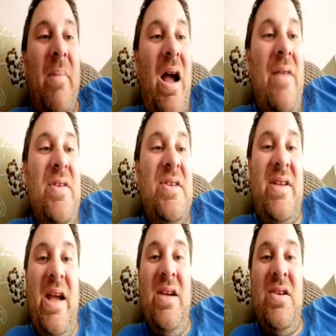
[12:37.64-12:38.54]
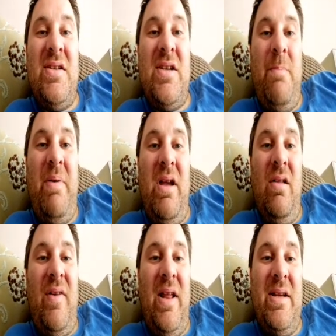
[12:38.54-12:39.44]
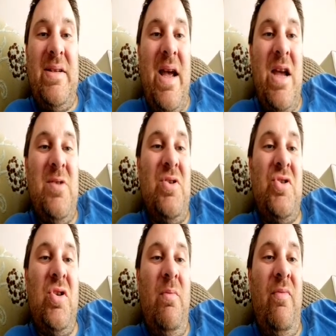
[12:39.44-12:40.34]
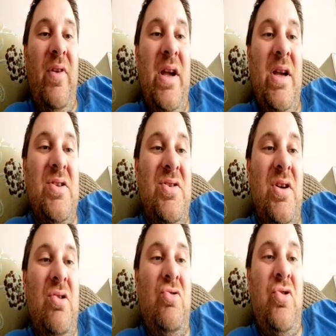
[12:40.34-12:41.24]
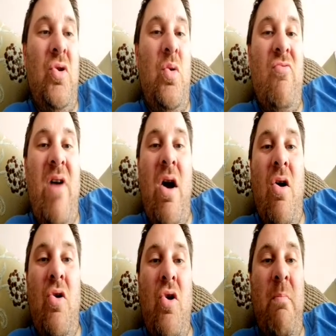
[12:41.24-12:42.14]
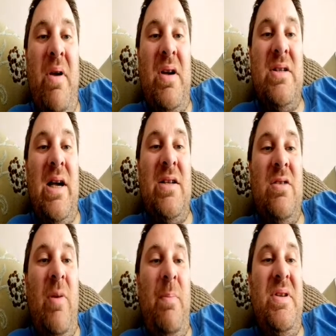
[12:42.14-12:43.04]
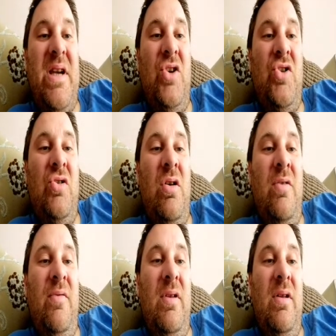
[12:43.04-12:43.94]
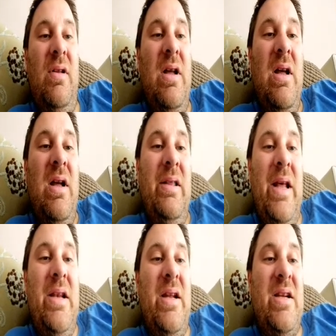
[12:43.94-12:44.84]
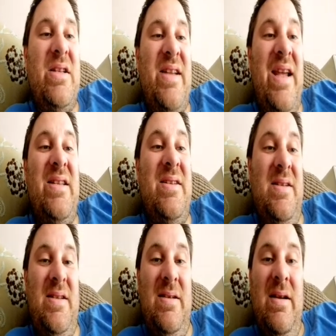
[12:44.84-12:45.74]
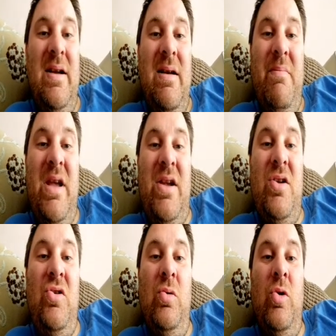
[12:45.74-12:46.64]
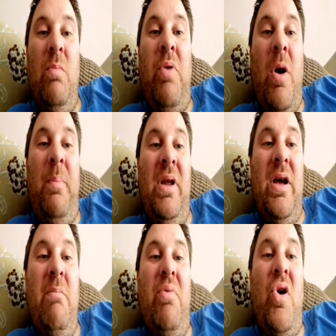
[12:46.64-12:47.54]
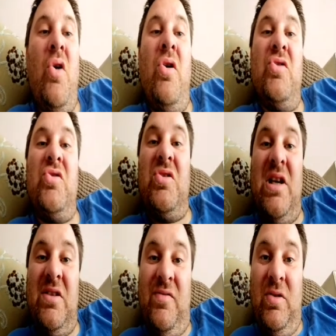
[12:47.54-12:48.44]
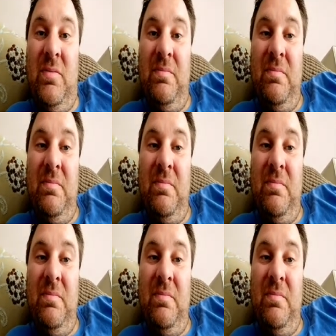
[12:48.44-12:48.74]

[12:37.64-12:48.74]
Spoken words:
And the status appeal fallacy is when something is considered true, right or good because it has the reputation of lending status, making you look popular, important or successful.